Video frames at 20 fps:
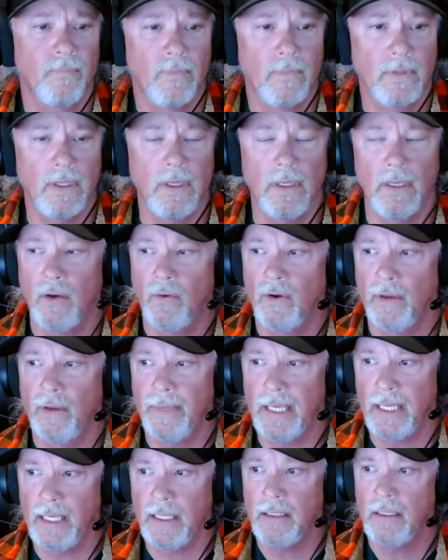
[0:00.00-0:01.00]
You know what I
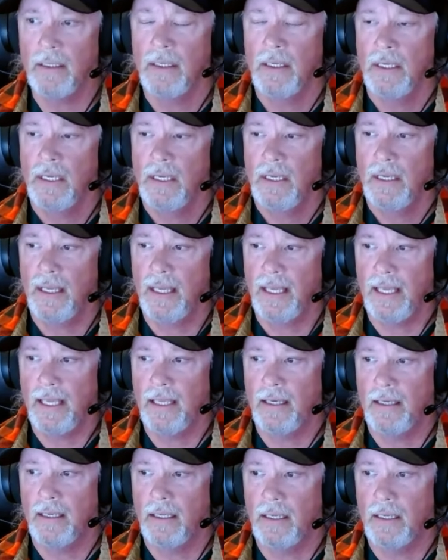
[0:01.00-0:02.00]
mean?
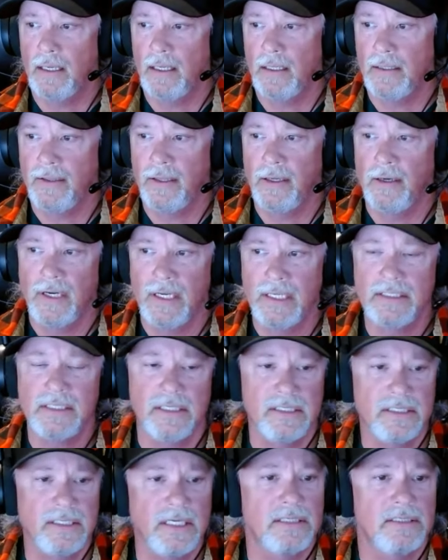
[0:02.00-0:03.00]
And uh, there is a
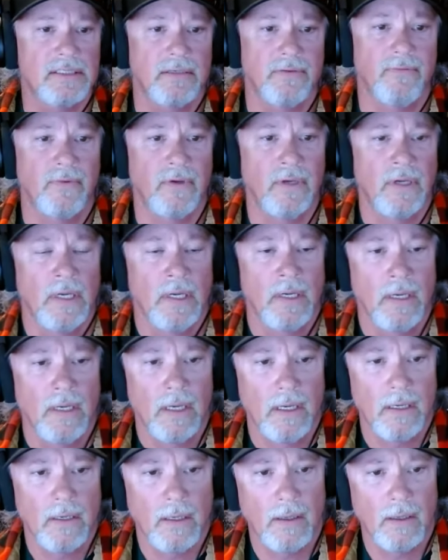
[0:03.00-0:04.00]
sense of,
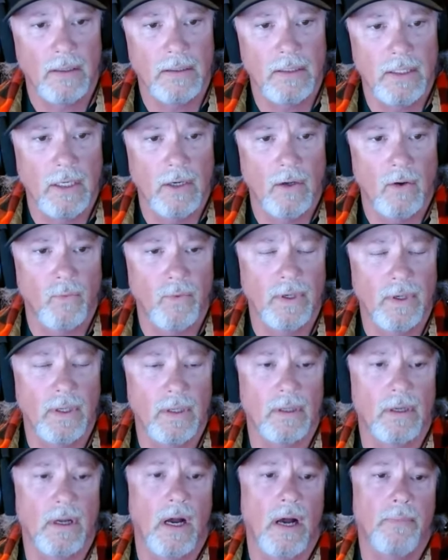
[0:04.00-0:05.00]
you know, real
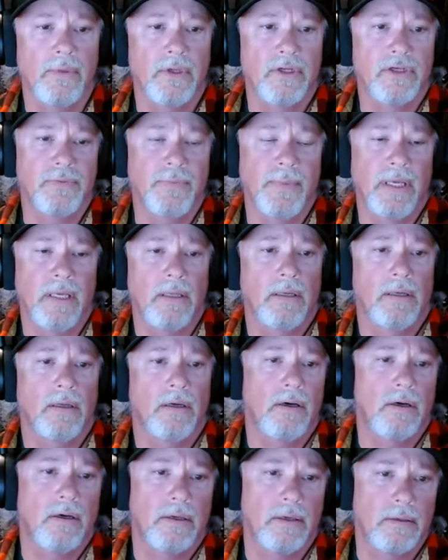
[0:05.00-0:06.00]
accomplishment
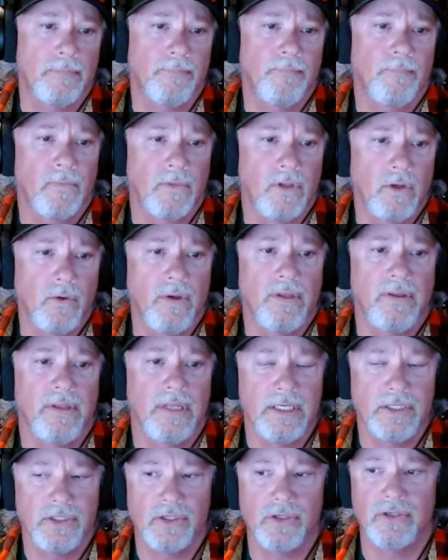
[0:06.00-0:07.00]
on doing
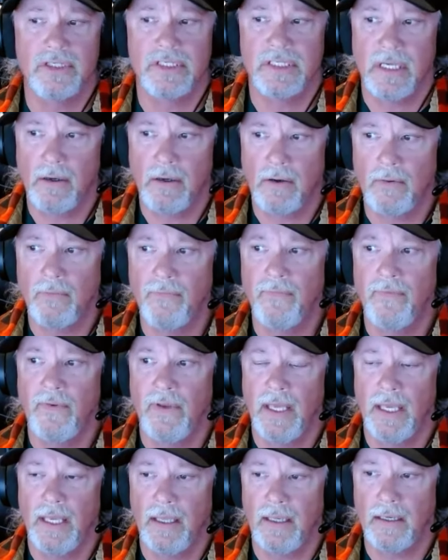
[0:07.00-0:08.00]
things yourself
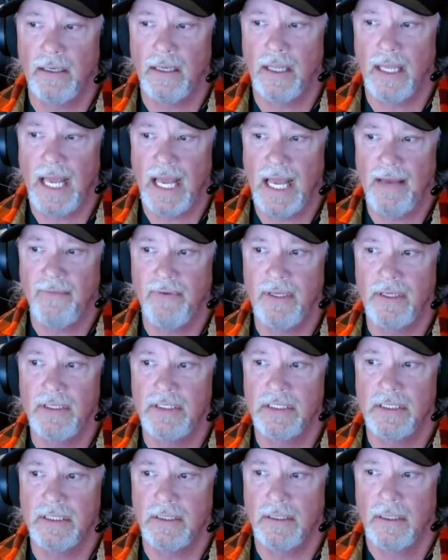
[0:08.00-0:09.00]
and having
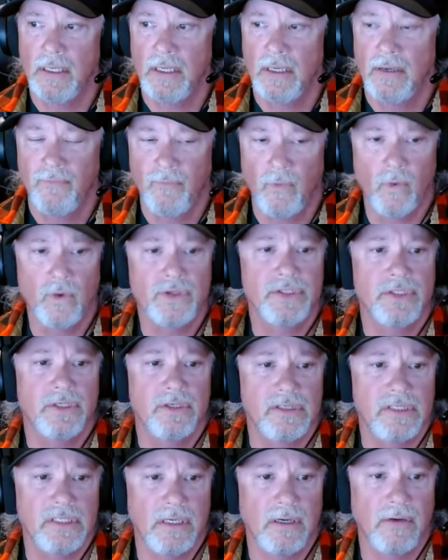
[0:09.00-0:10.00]
to force
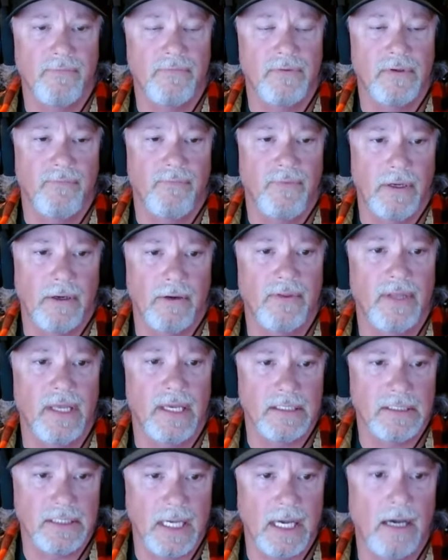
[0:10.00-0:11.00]
yourself to figure
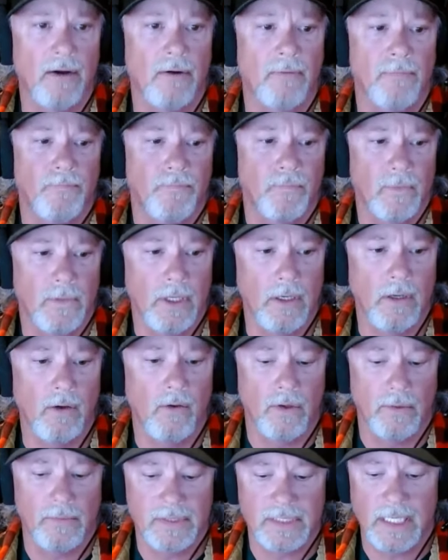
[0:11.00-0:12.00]
things out. You know
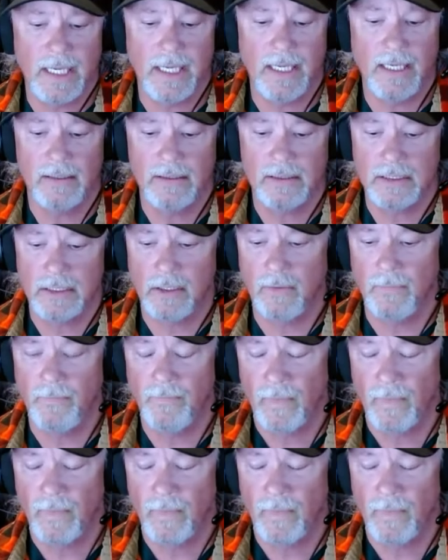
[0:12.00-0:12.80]
what I'm saying? So